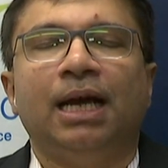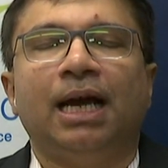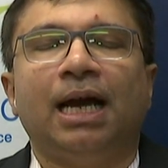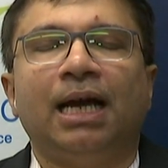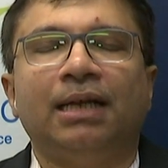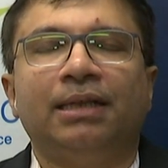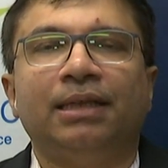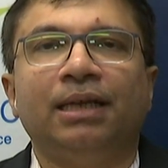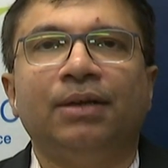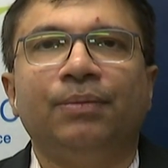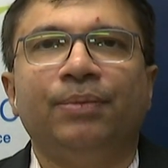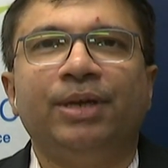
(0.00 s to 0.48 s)

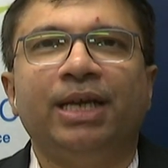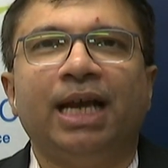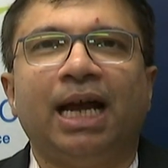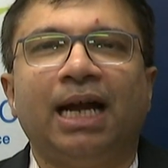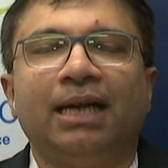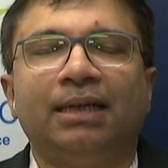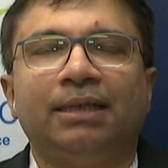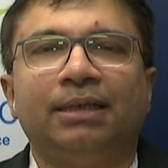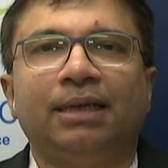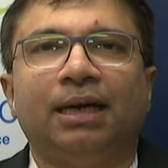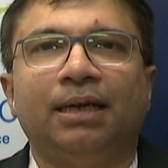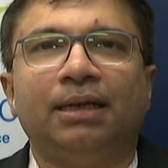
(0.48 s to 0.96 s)
I think we
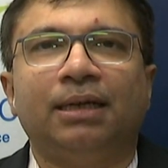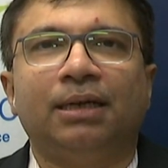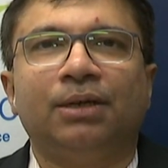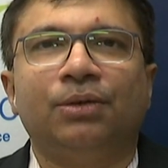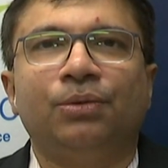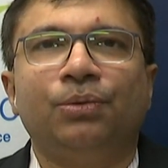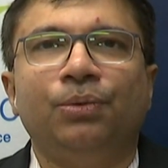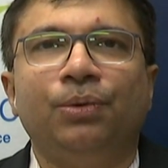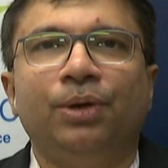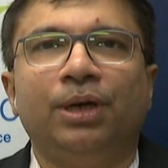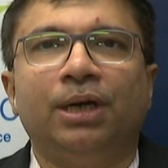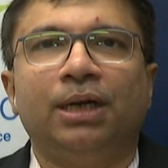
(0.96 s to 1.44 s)
had done a
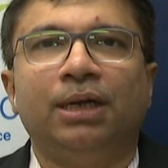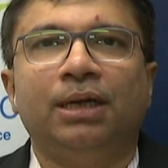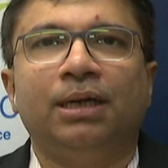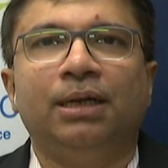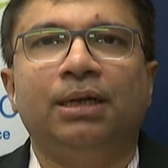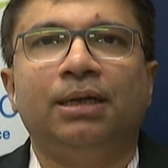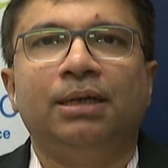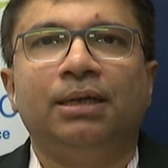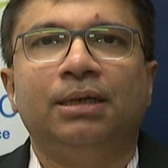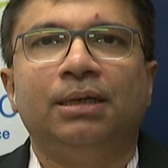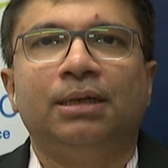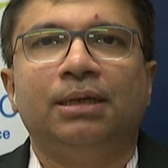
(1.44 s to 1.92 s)

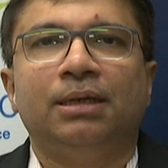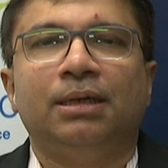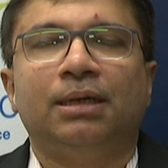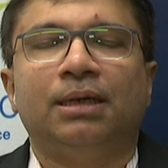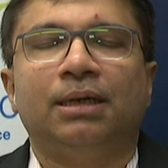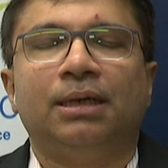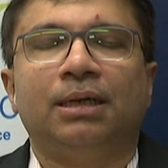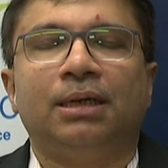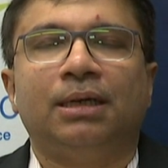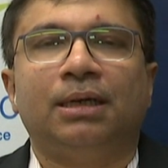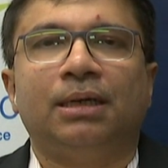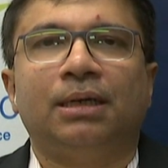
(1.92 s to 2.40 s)
rural
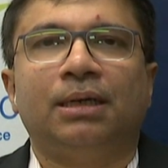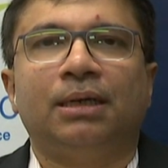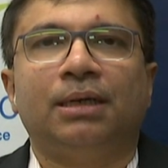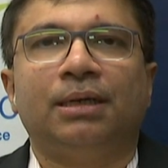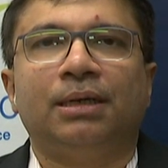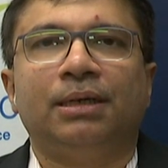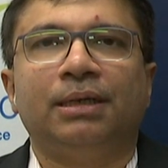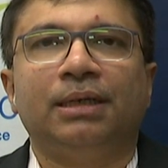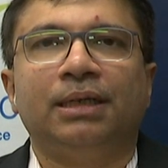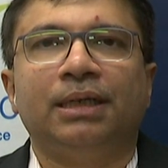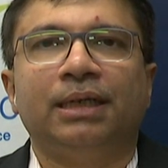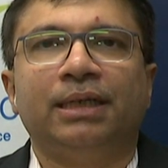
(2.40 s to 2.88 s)

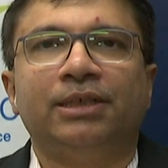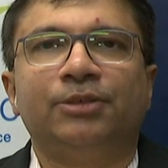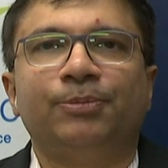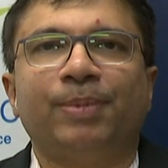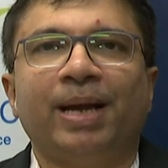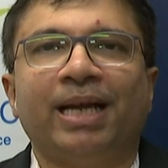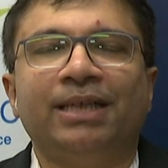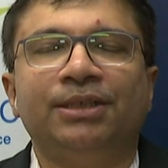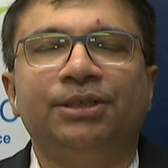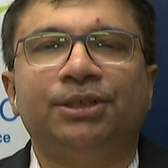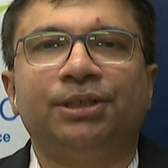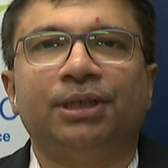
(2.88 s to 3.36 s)
uh,
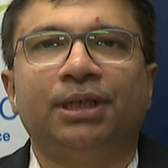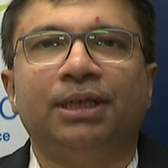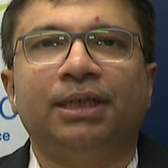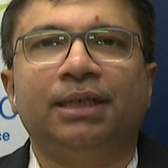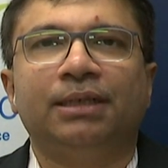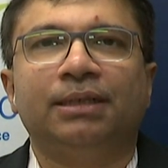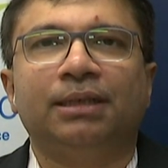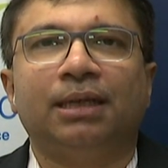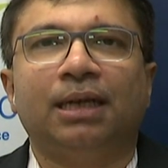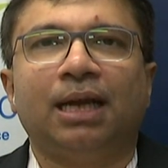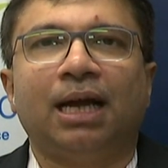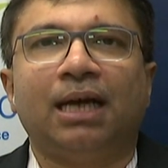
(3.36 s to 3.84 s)
expansion
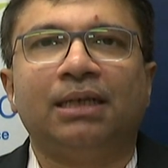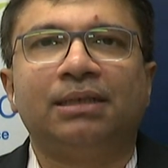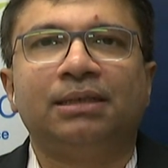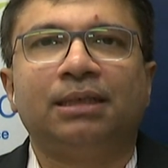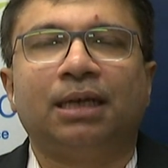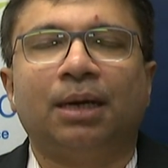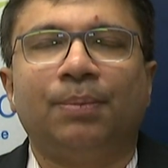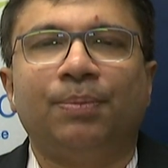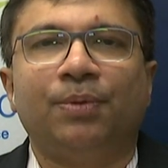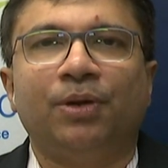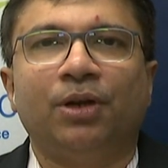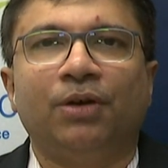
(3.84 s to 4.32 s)
in the
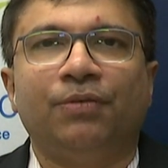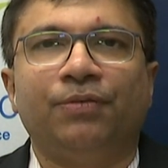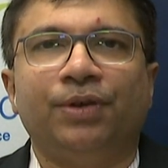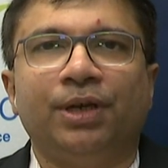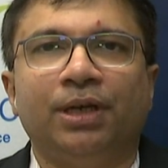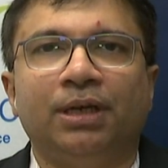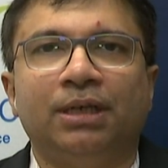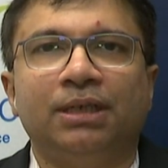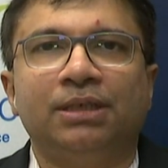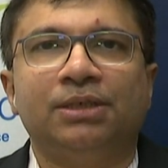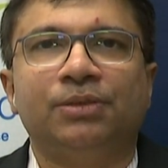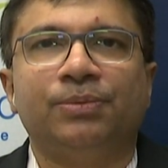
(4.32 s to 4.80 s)
last couple of
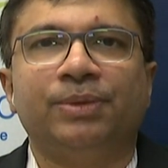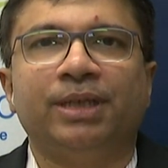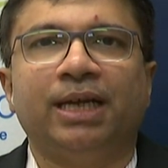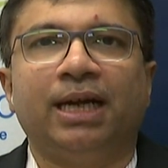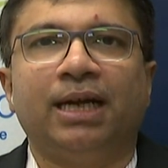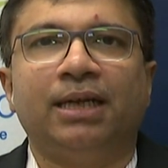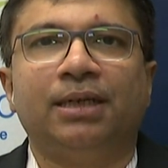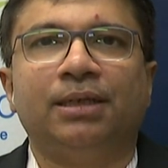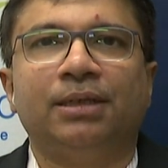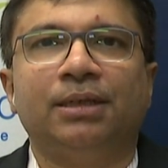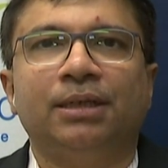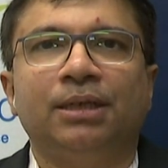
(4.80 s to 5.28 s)
years. We
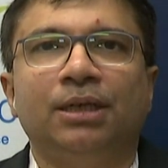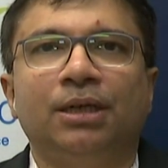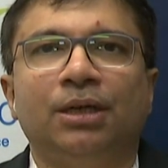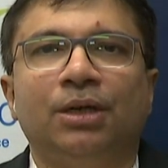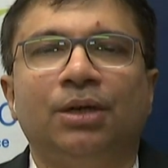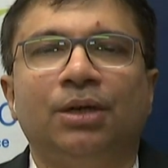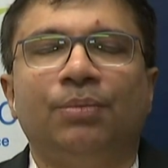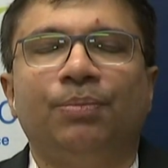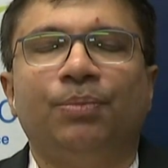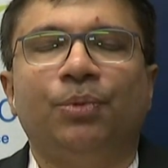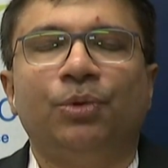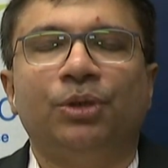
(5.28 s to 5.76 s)
had
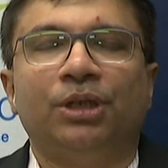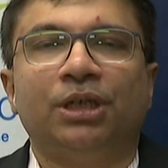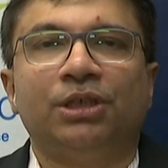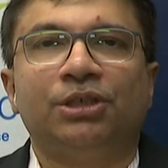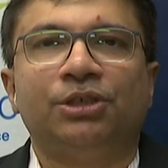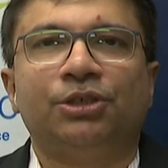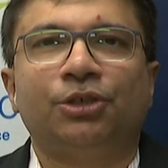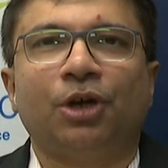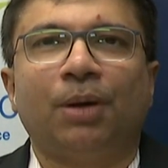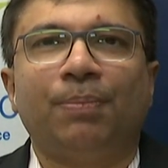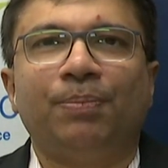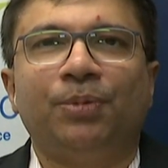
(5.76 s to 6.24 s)
put a
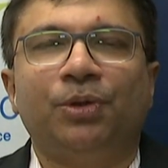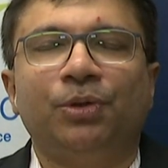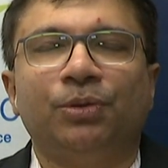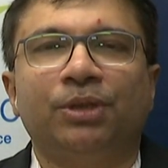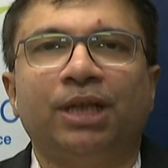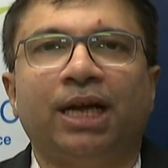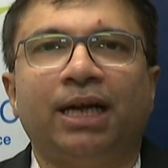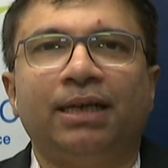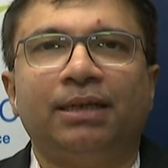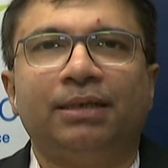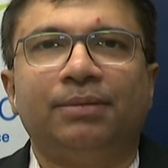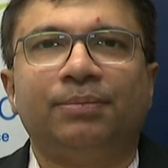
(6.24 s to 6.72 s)
stop to
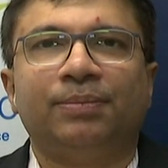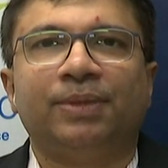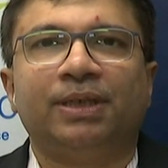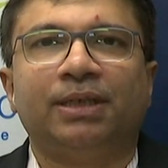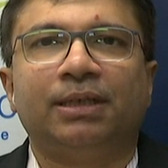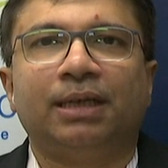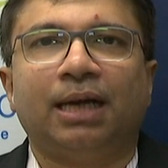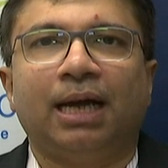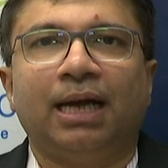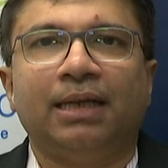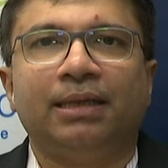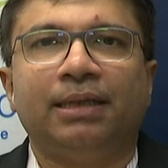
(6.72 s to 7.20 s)
that,
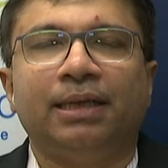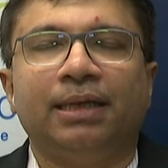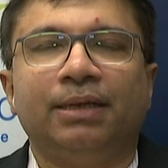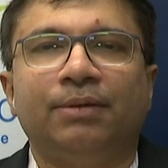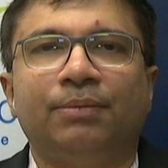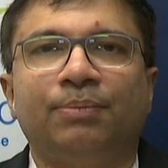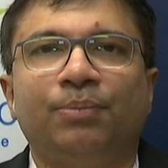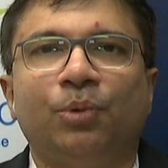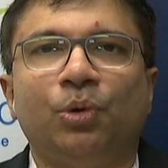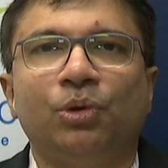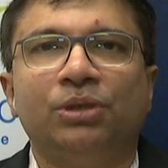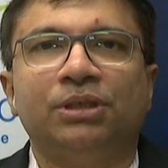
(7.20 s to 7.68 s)
but I
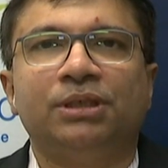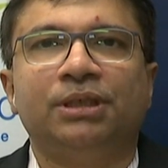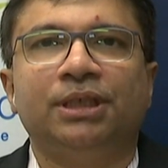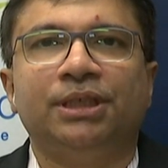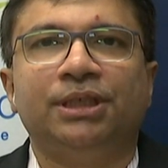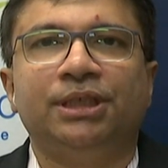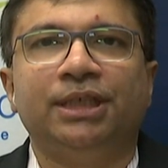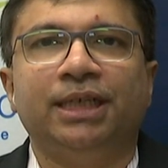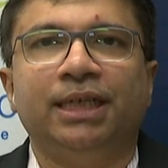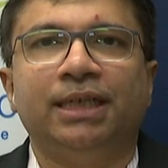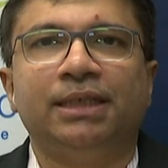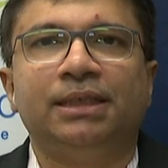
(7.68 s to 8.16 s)
think post the
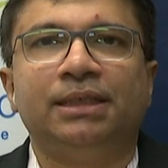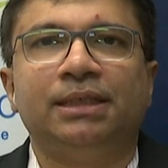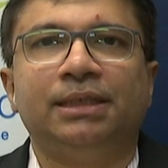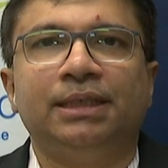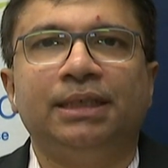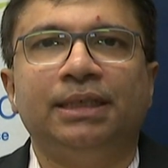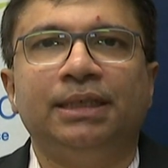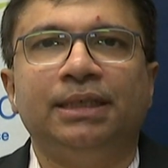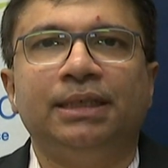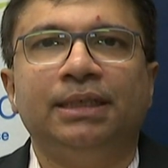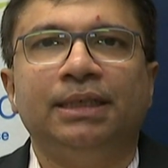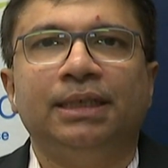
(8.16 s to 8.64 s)

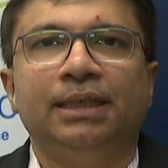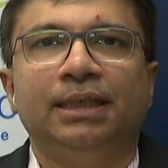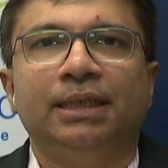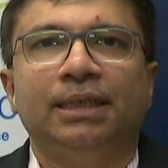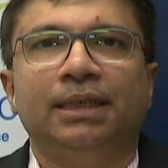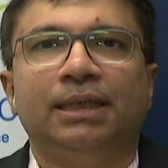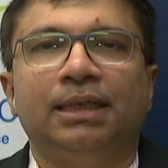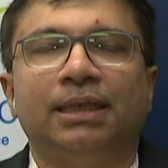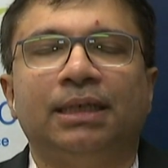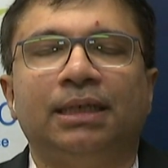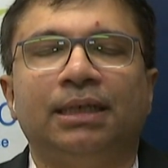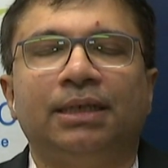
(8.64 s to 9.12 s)
GST
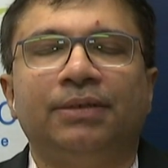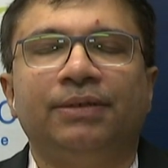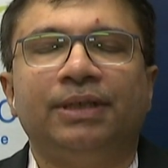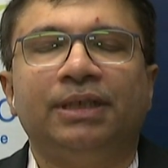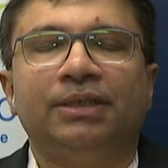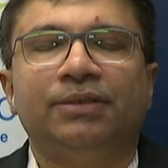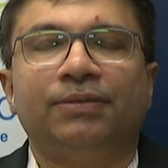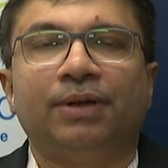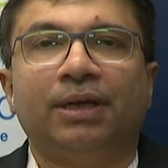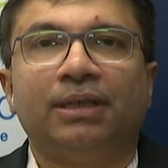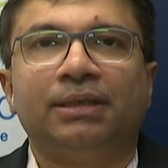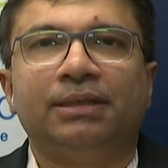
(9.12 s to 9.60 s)
uh,
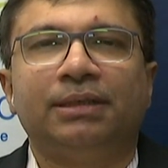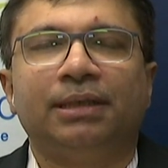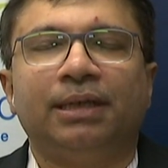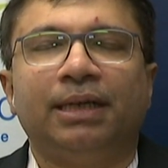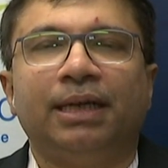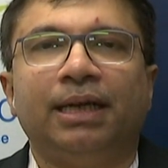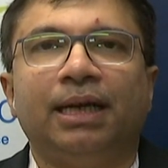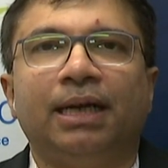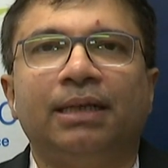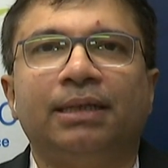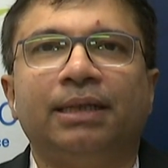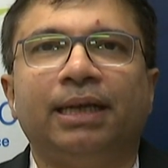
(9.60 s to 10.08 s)

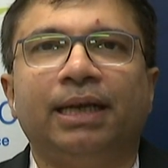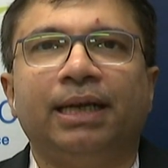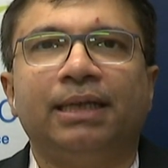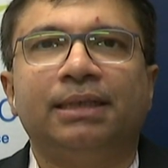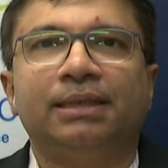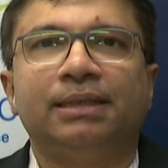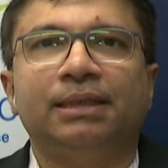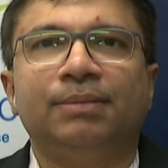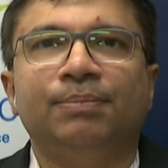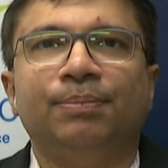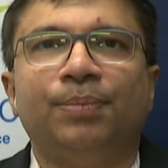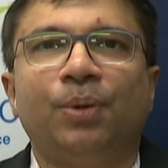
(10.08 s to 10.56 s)
restructuring, I think
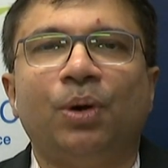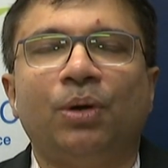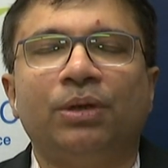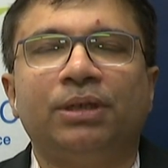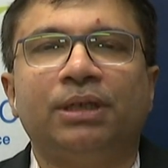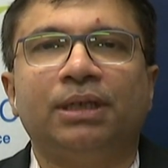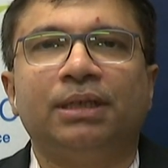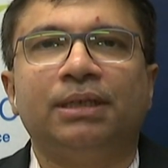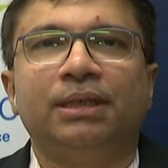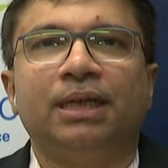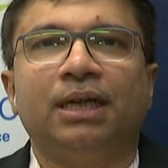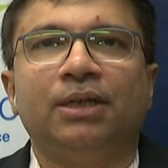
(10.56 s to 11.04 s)
it's
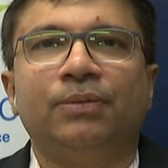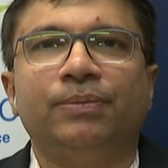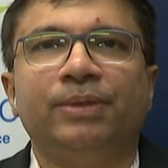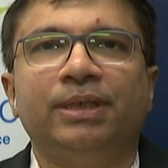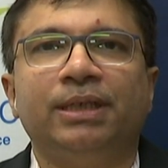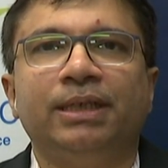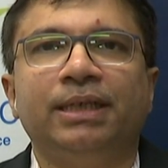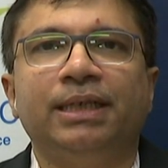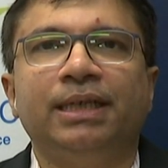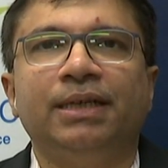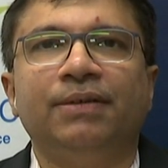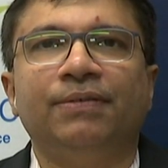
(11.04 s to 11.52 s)
important that
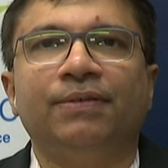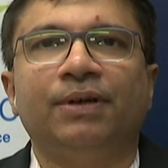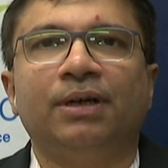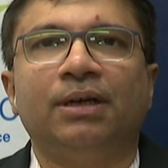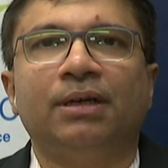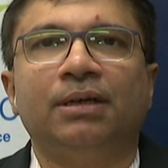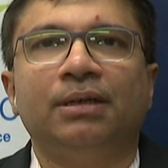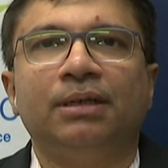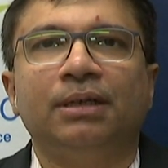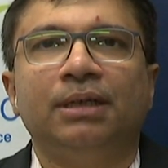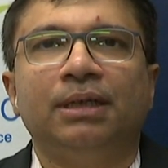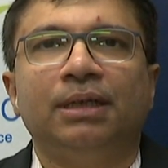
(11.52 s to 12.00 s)
we give
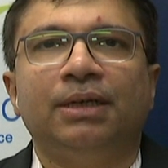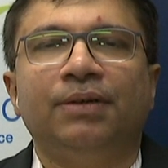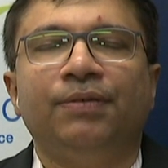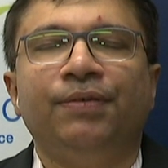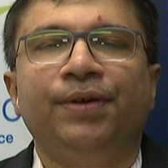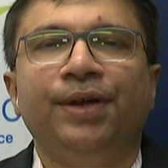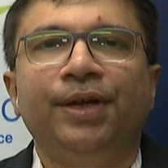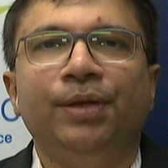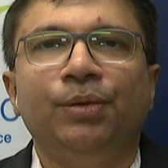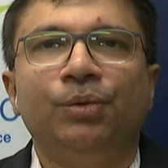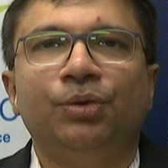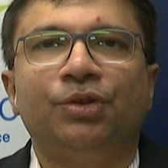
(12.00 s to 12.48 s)
a
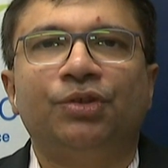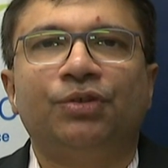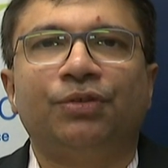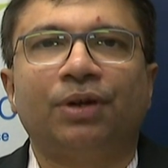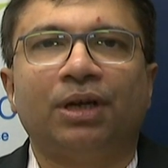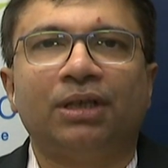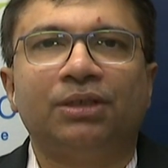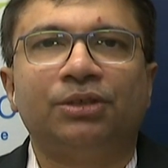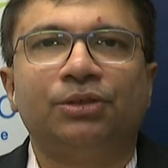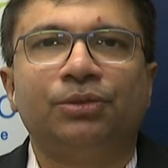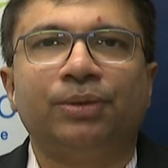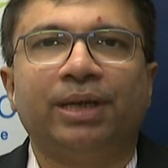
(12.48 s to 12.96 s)
renewed
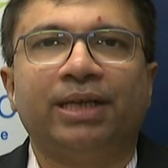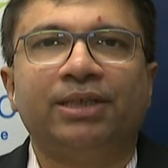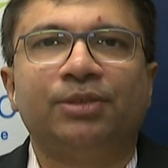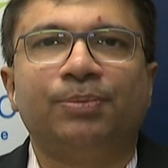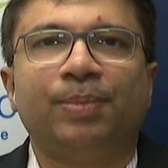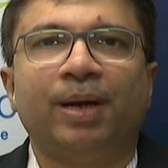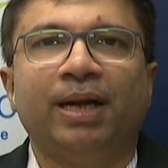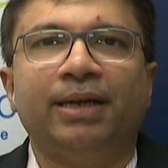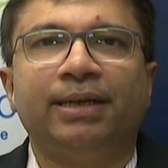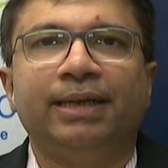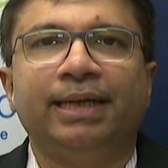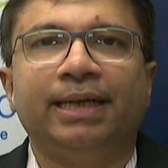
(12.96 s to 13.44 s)
thrust to
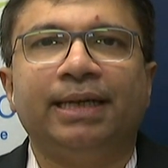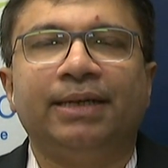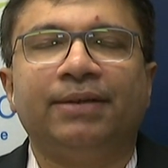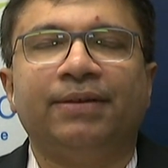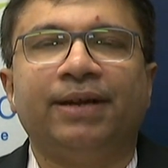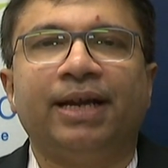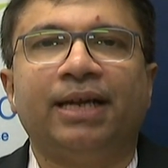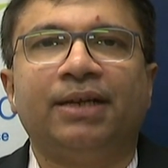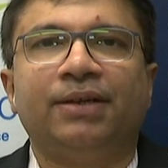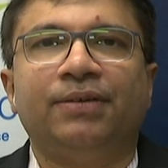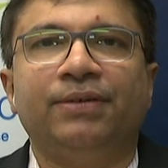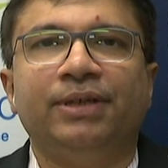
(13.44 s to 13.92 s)
expanding
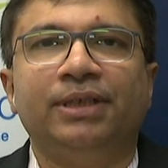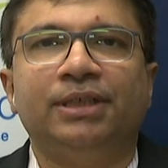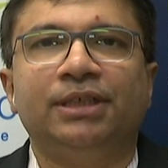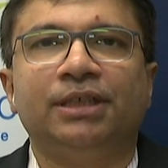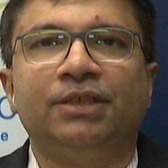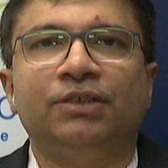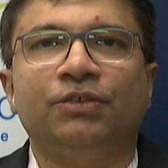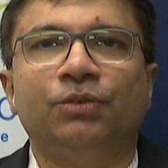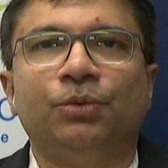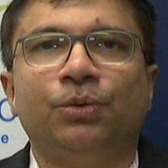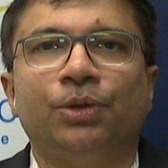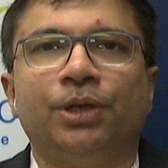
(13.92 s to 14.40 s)
direct reach
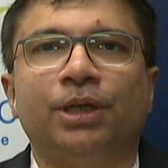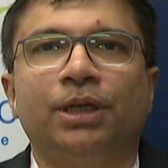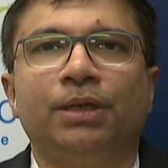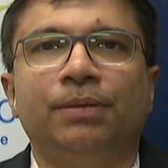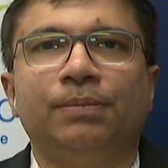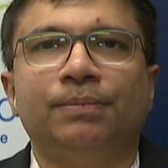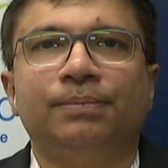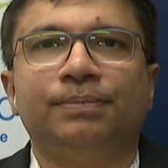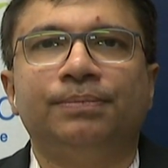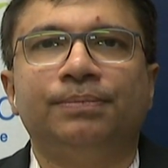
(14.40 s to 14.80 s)
in rural.